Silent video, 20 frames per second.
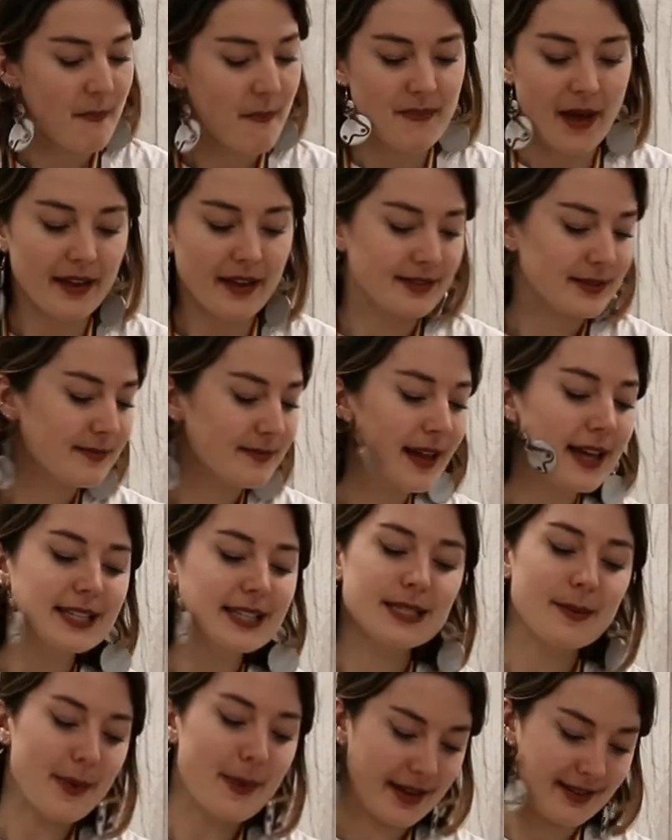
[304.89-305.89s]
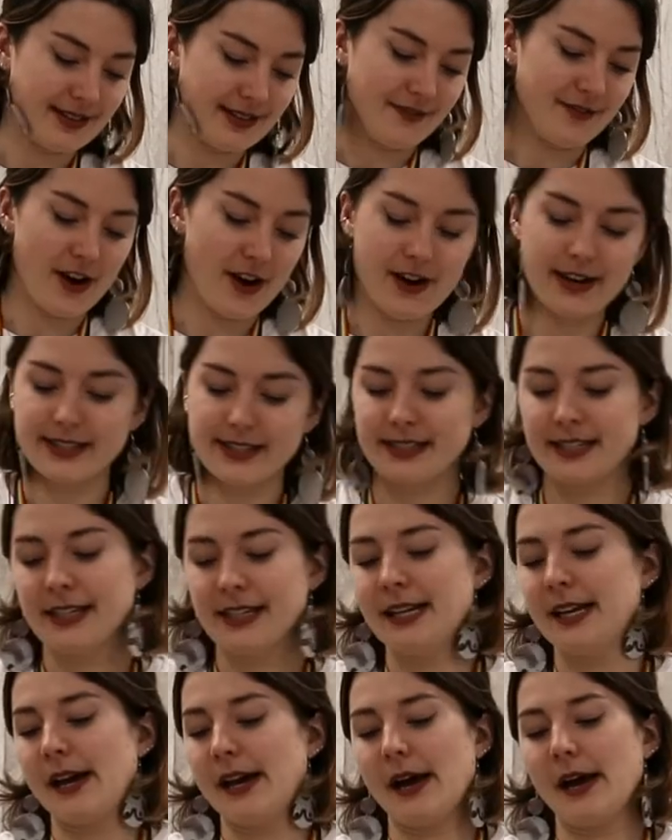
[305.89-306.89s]
That's, that's the best advice.
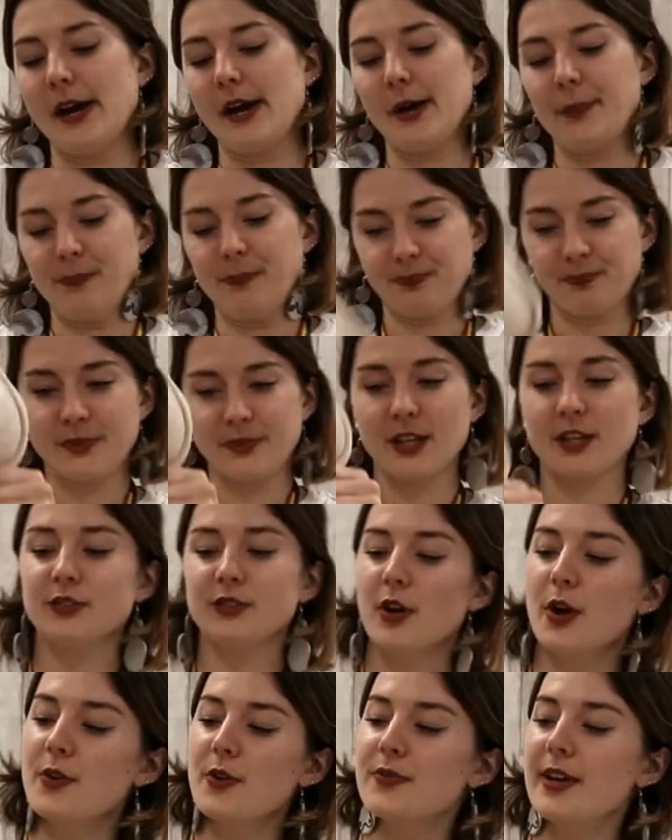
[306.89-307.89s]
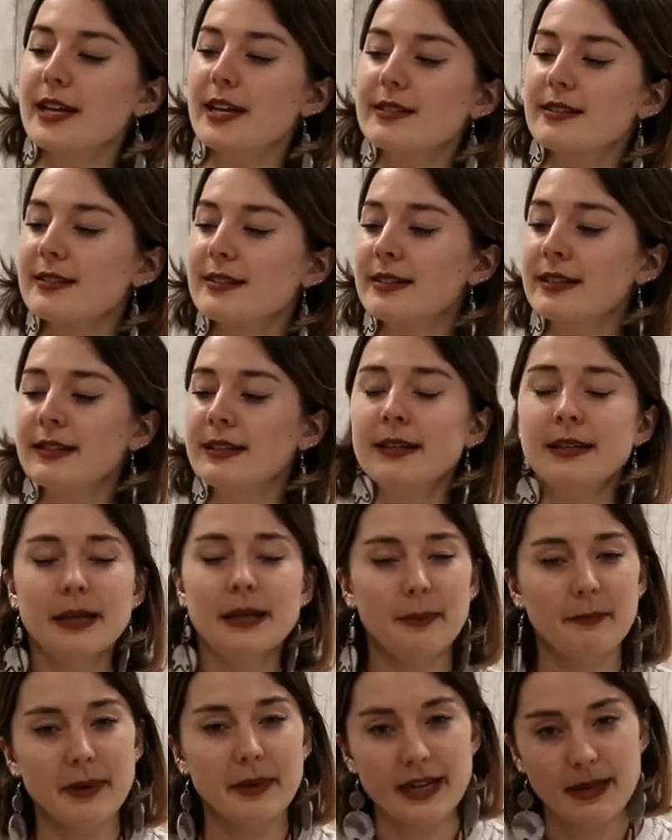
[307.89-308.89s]
Um, so that's
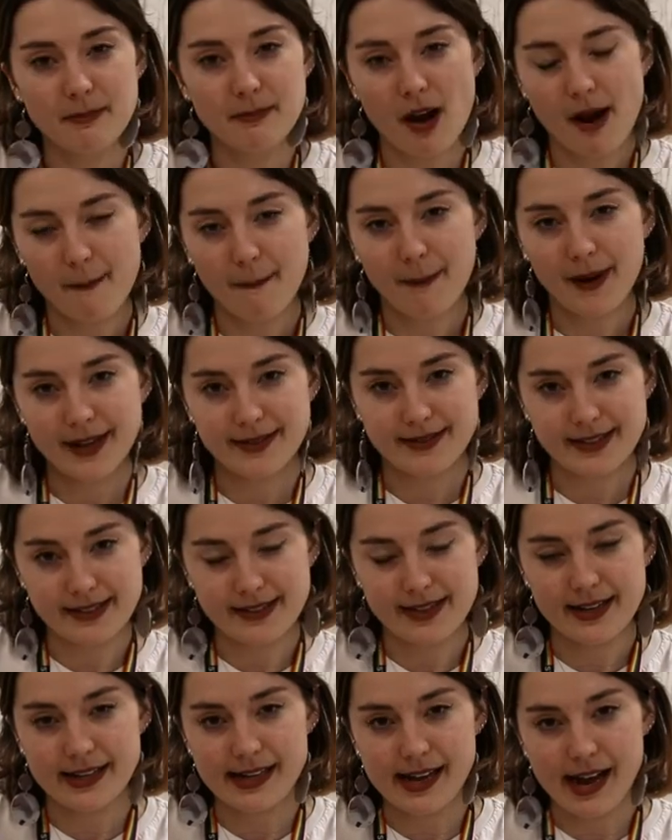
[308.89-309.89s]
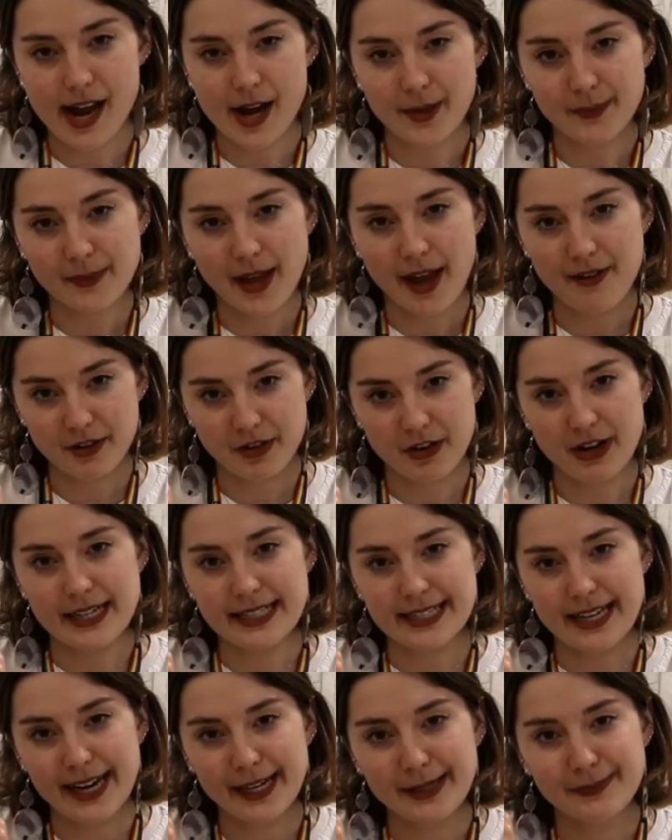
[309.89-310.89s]
me and my plastic titty out. Have a great
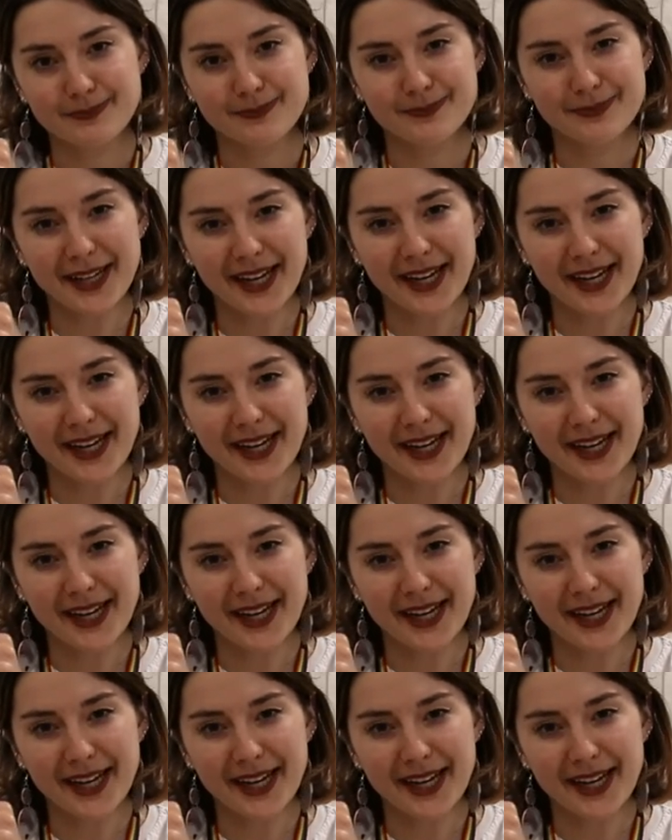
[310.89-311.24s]
day.